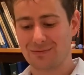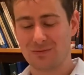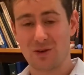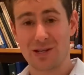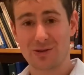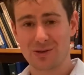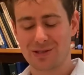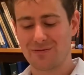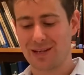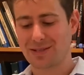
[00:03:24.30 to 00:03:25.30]
resource
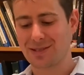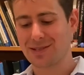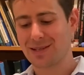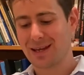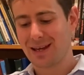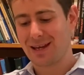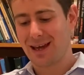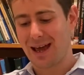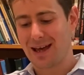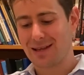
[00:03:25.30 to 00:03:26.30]
investors,
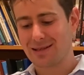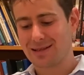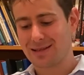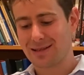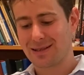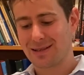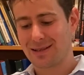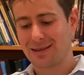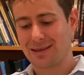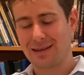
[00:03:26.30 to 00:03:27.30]
and
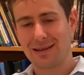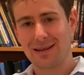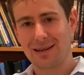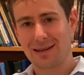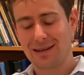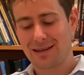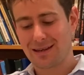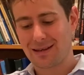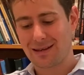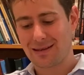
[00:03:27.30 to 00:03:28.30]

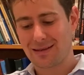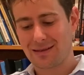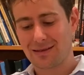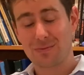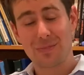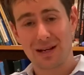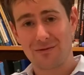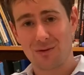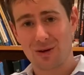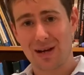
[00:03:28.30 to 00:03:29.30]
there's many
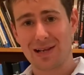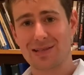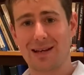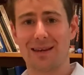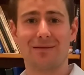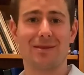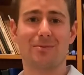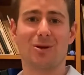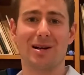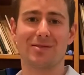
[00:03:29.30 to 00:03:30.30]
forecasts out there for the
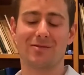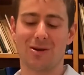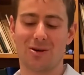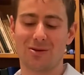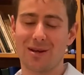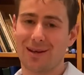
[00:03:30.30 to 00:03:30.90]
price of gold.